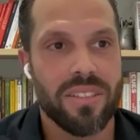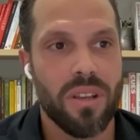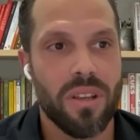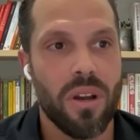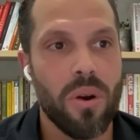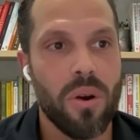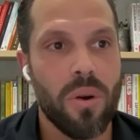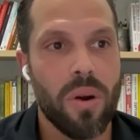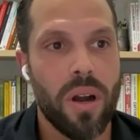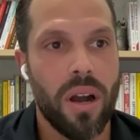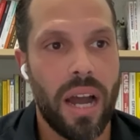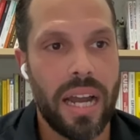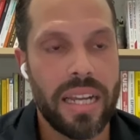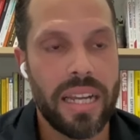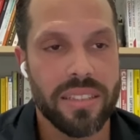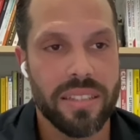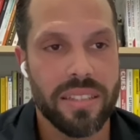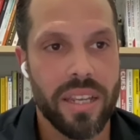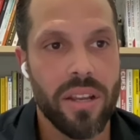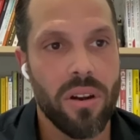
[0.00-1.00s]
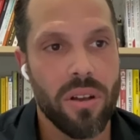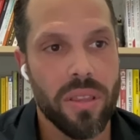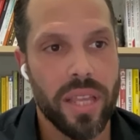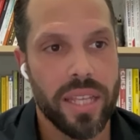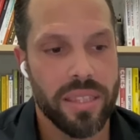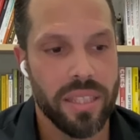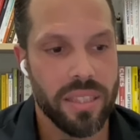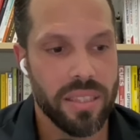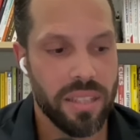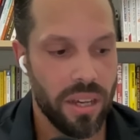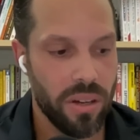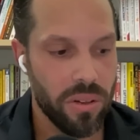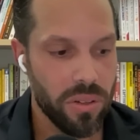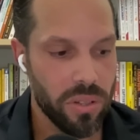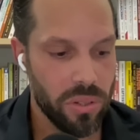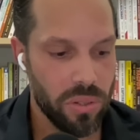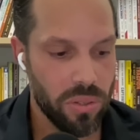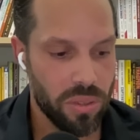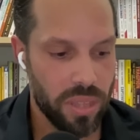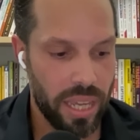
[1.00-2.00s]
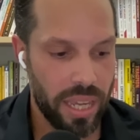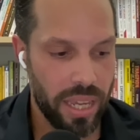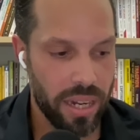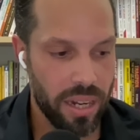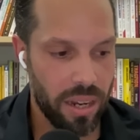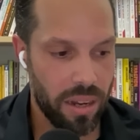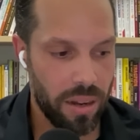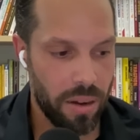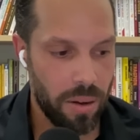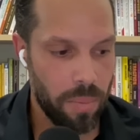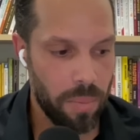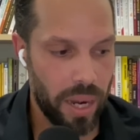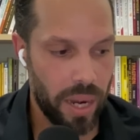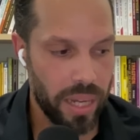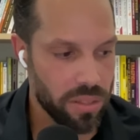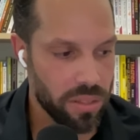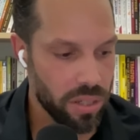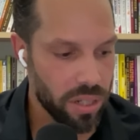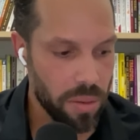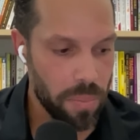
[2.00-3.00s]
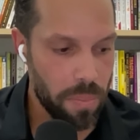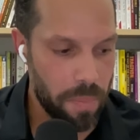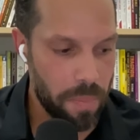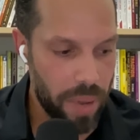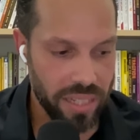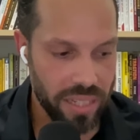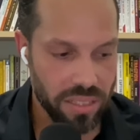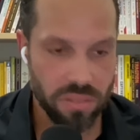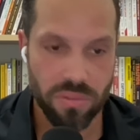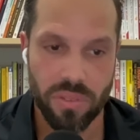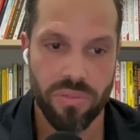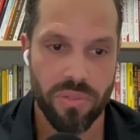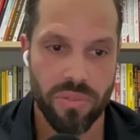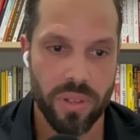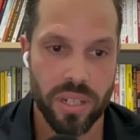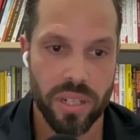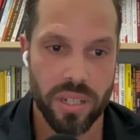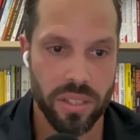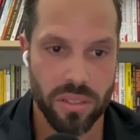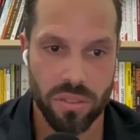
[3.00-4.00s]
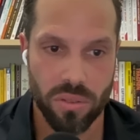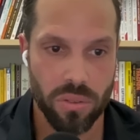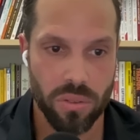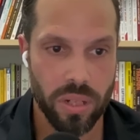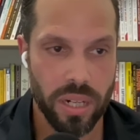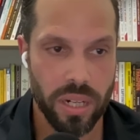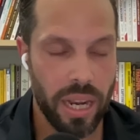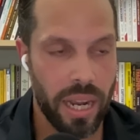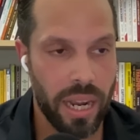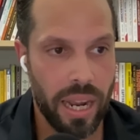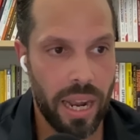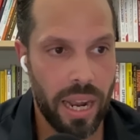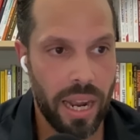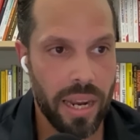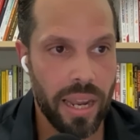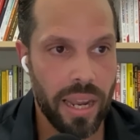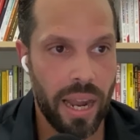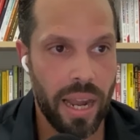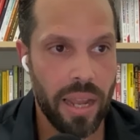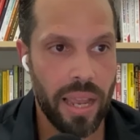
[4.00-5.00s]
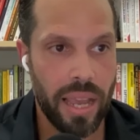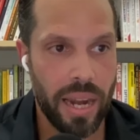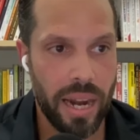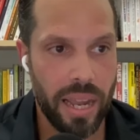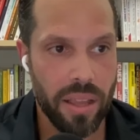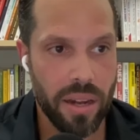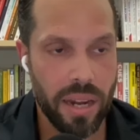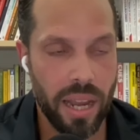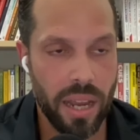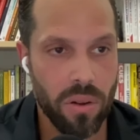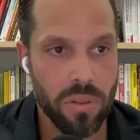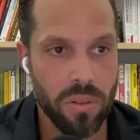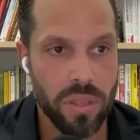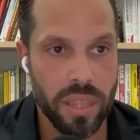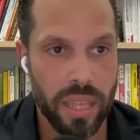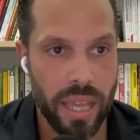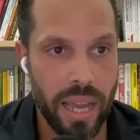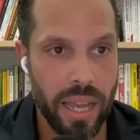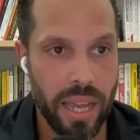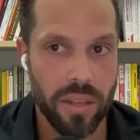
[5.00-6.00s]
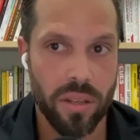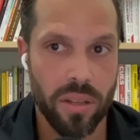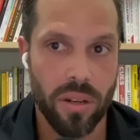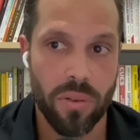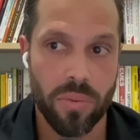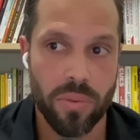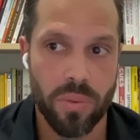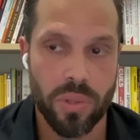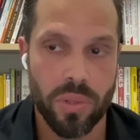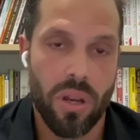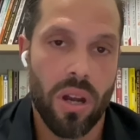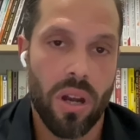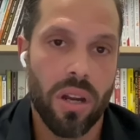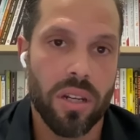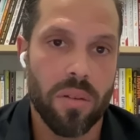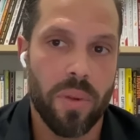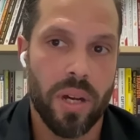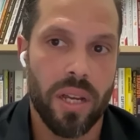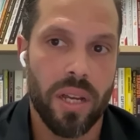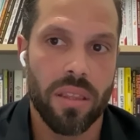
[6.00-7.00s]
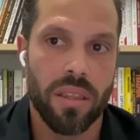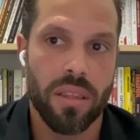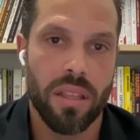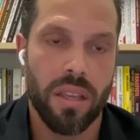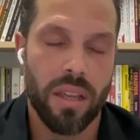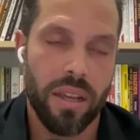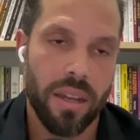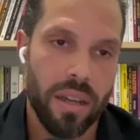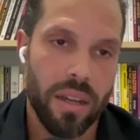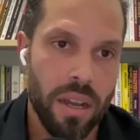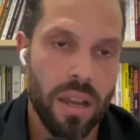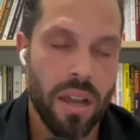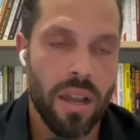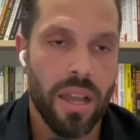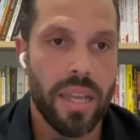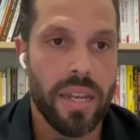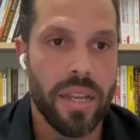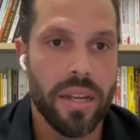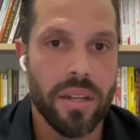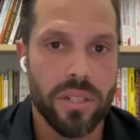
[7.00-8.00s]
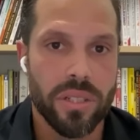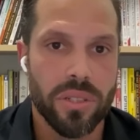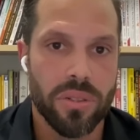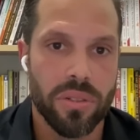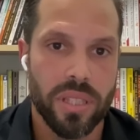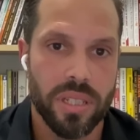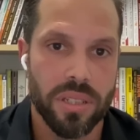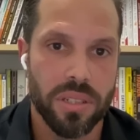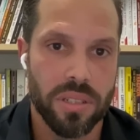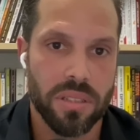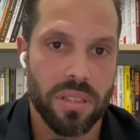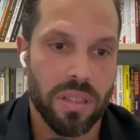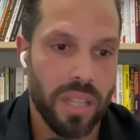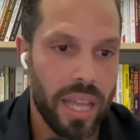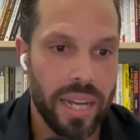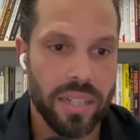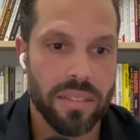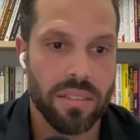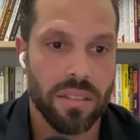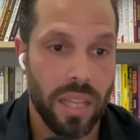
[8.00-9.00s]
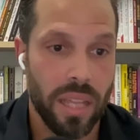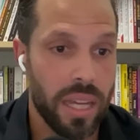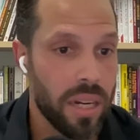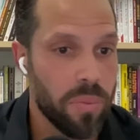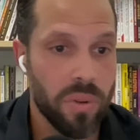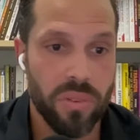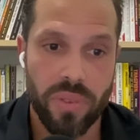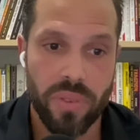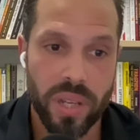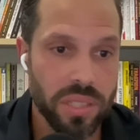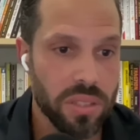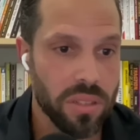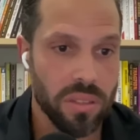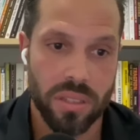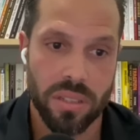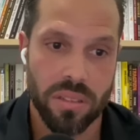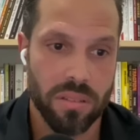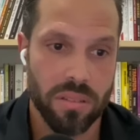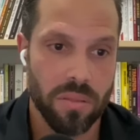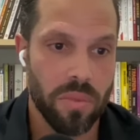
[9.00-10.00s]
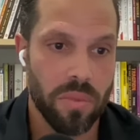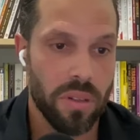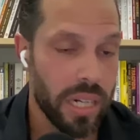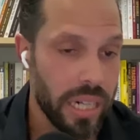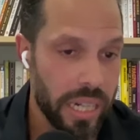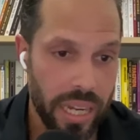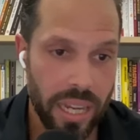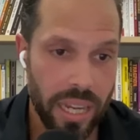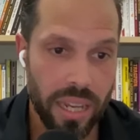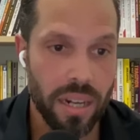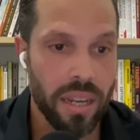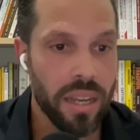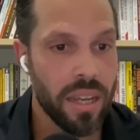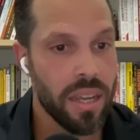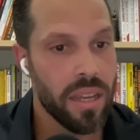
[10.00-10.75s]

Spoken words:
so I say all that to tell you that I took a massive affinity to it. I not only that, we're talking about an industry that just lacks a lot of professionalism. Again,